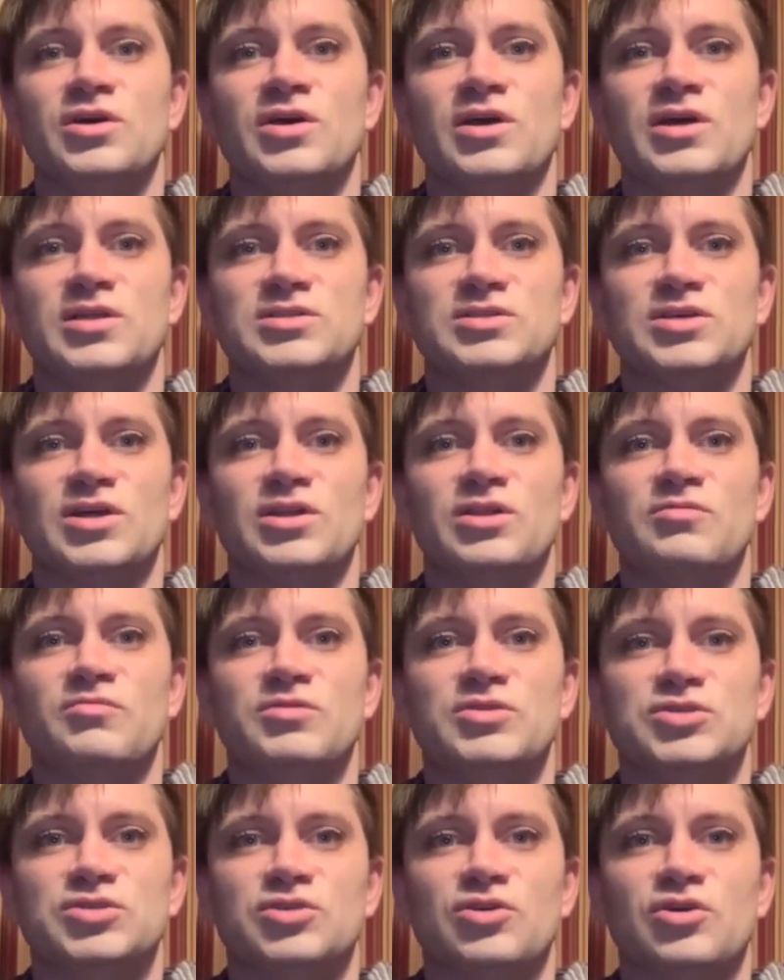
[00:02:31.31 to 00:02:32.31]
and suddenly
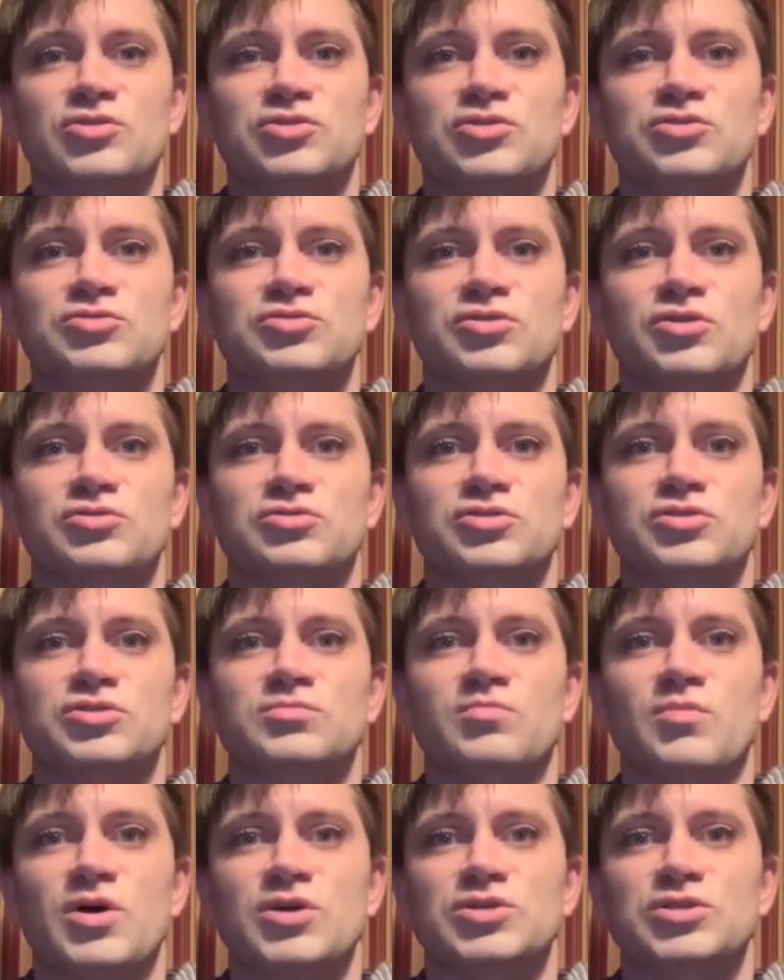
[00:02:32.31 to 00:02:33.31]
we saw 2 soldiers
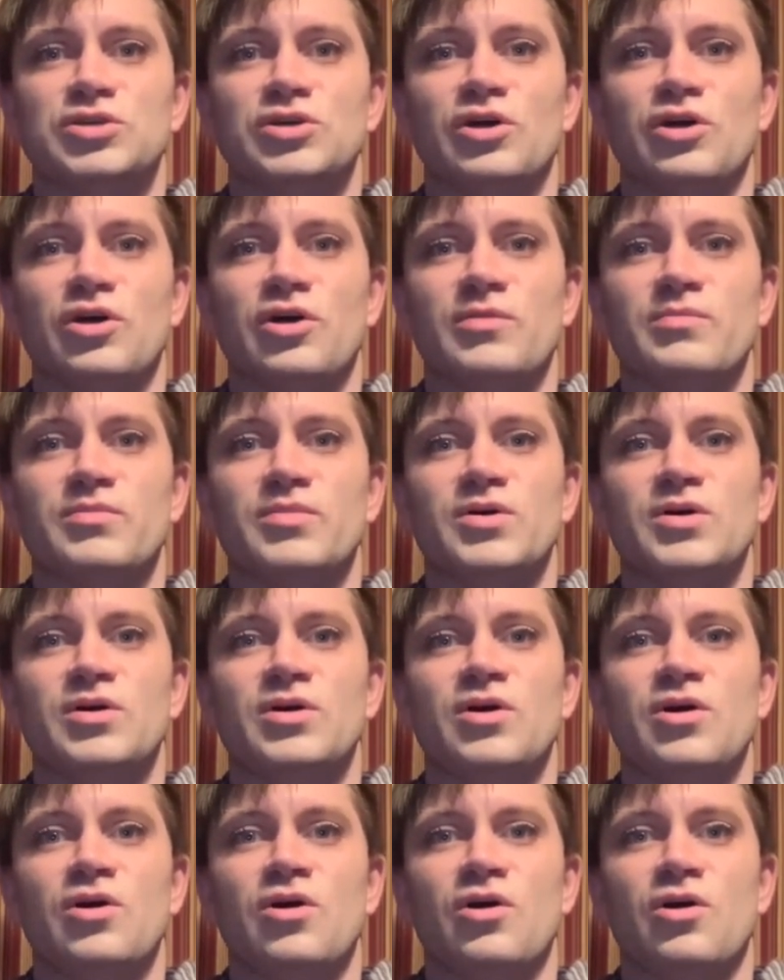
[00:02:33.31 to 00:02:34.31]
marching up
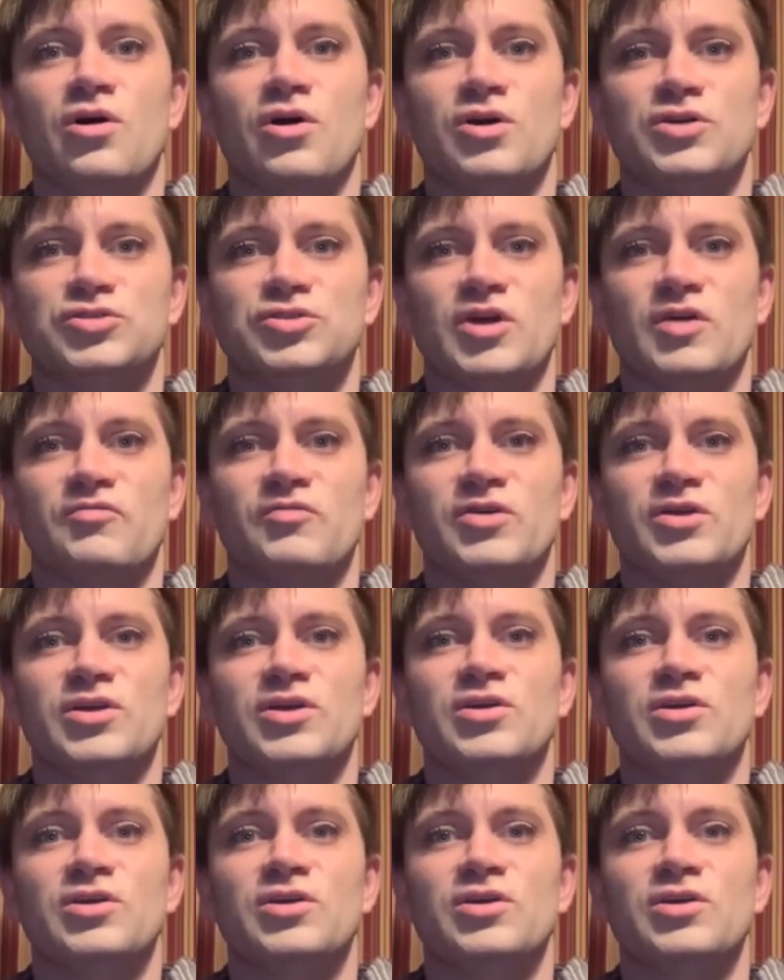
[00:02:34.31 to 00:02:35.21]
our driveway,